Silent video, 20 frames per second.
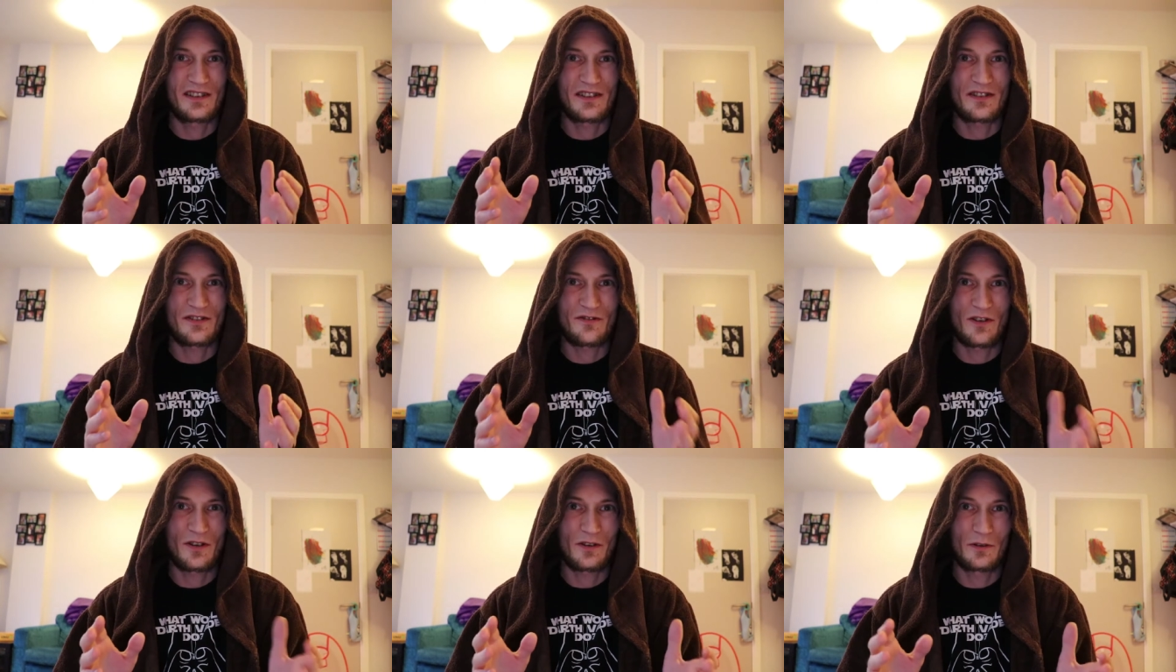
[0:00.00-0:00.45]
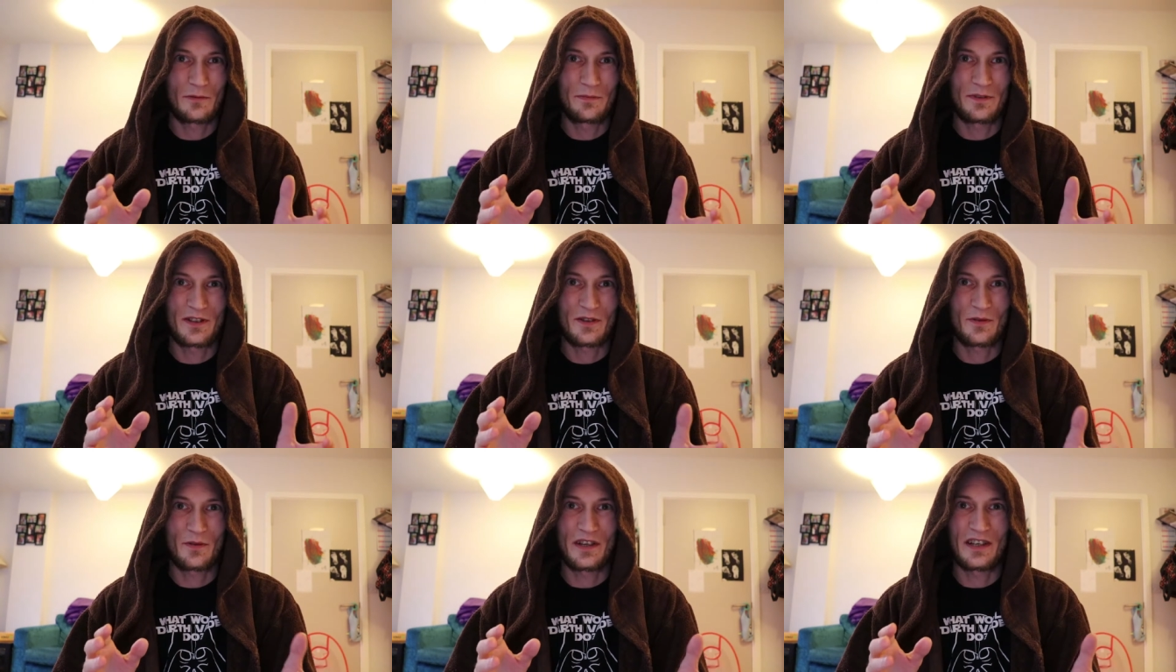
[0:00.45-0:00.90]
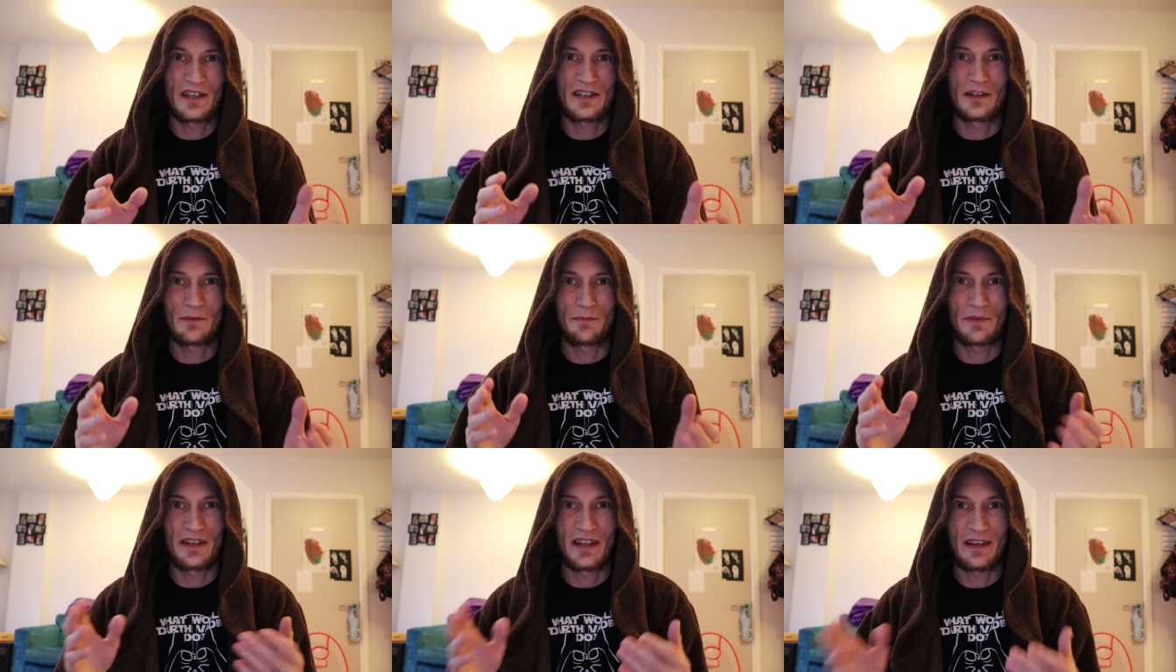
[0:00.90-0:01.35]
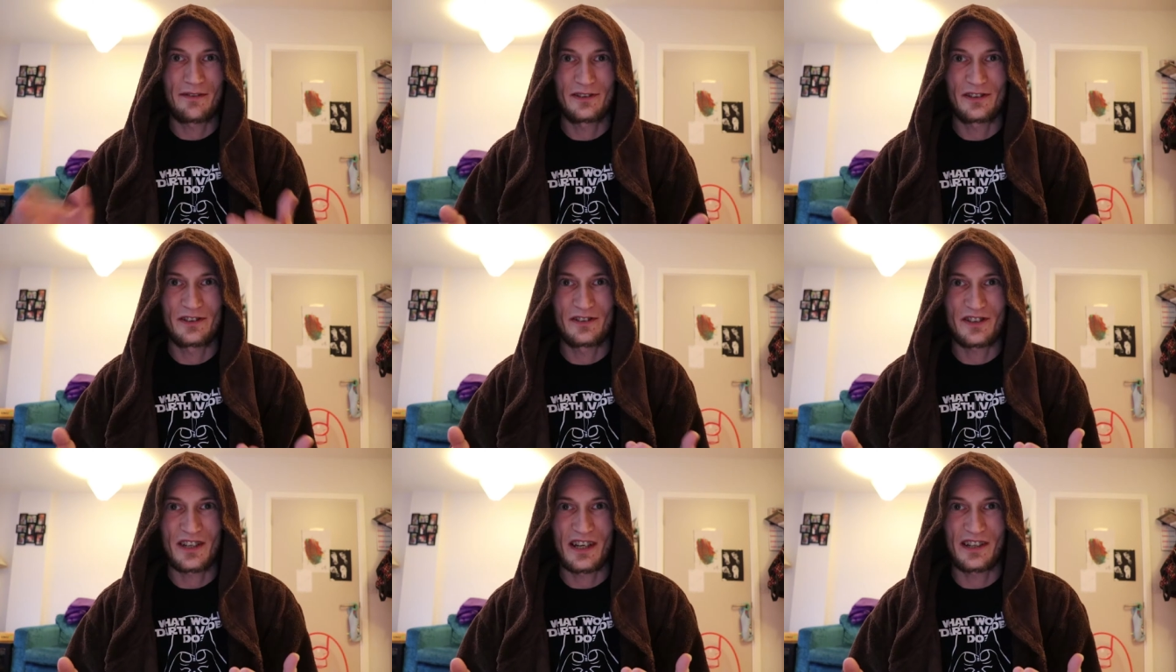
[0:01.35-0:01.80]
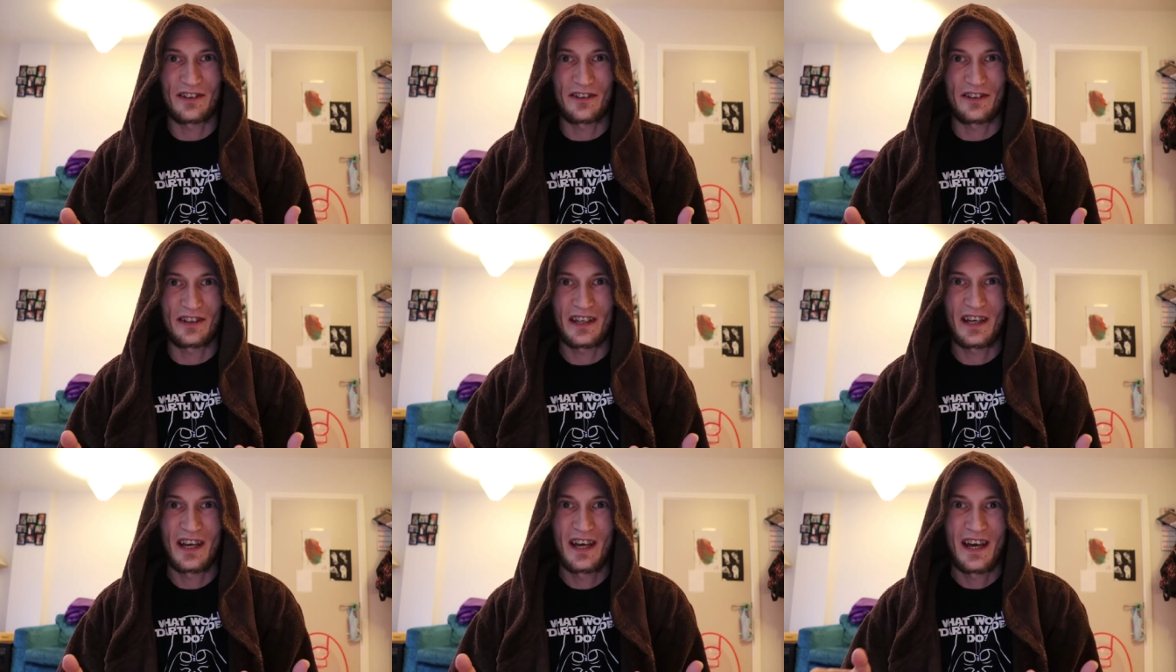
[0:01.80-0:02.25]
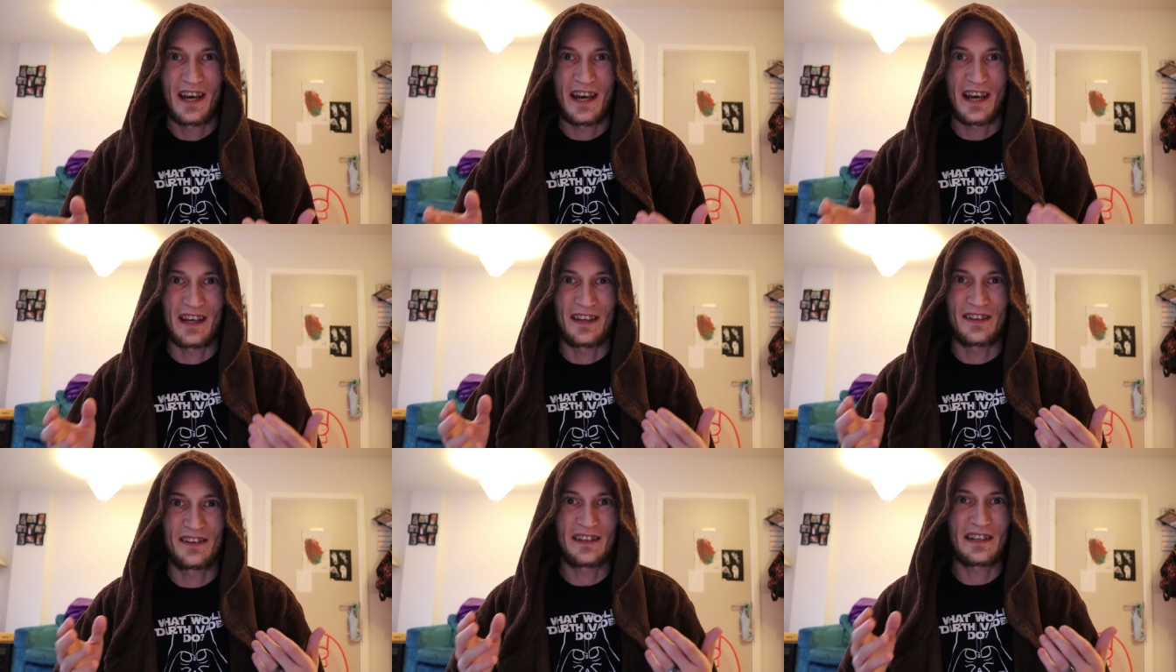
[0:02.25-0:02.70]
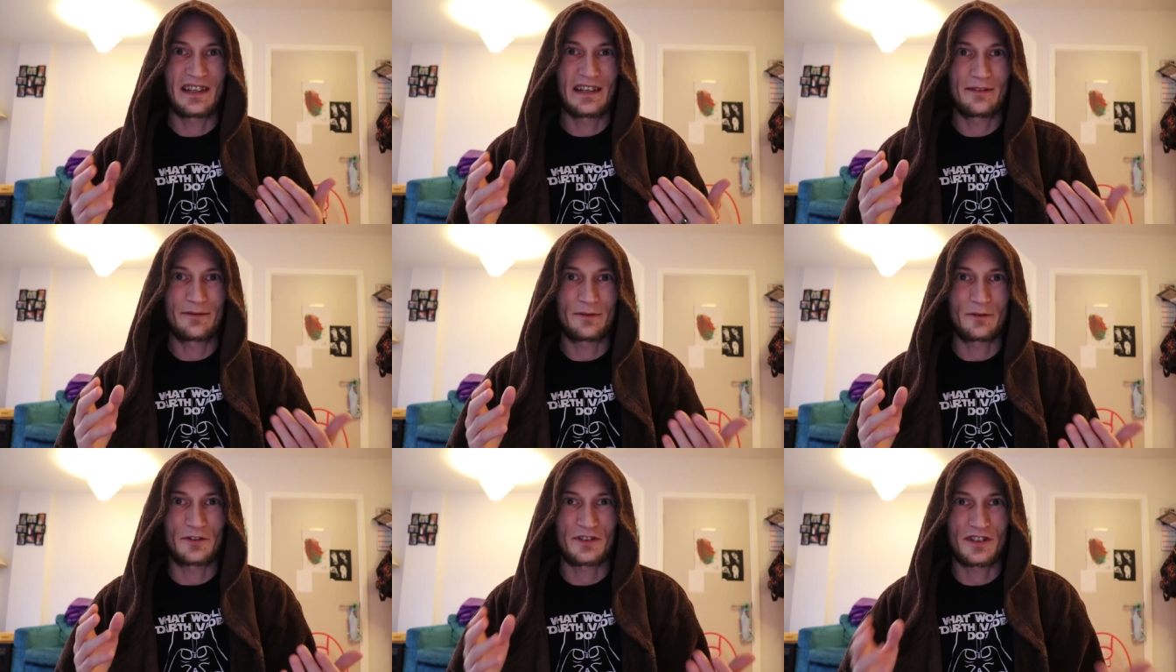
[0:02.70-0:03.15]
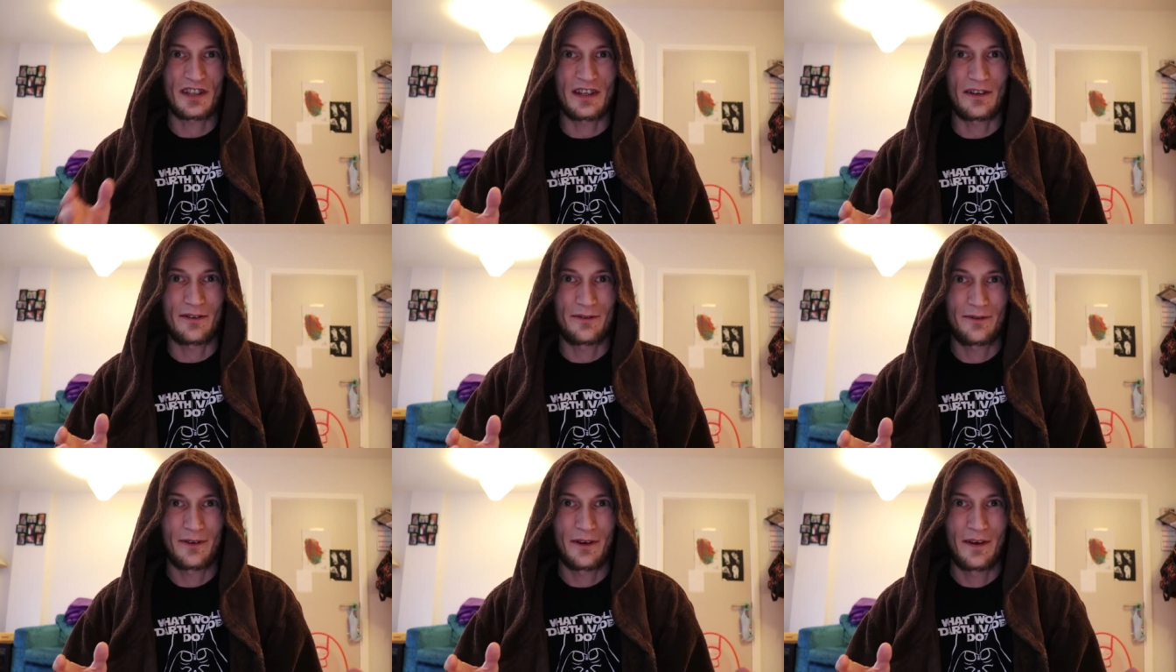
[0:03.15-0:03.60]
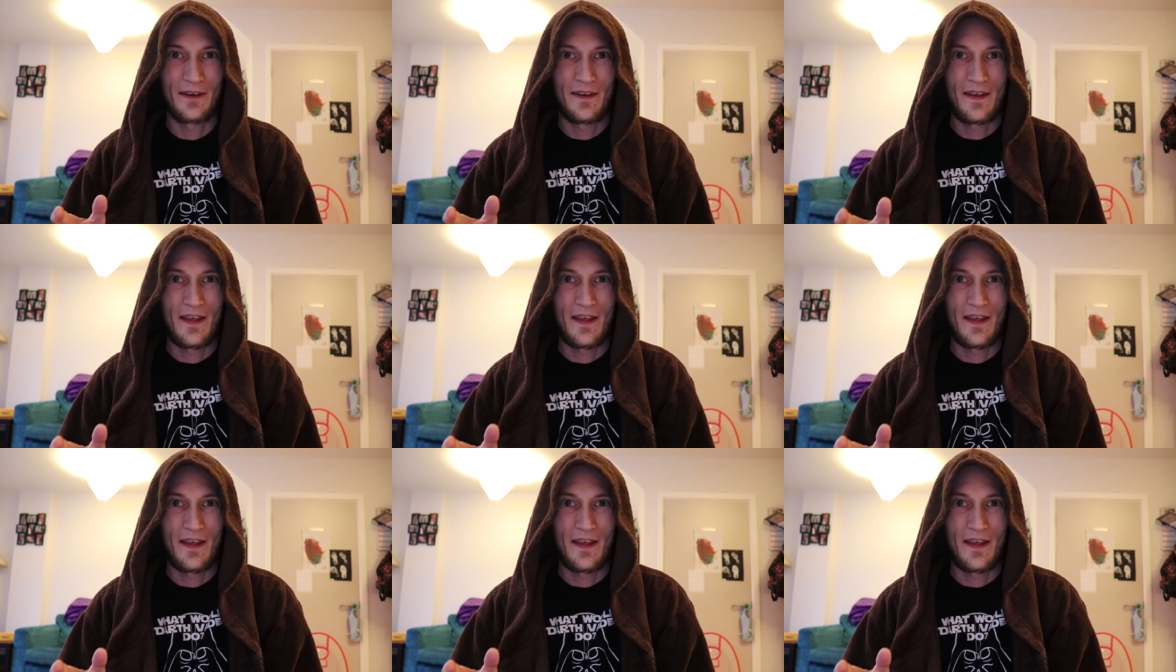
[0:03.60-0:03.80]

the struggle between the benevolent Jedi and the evil Sith,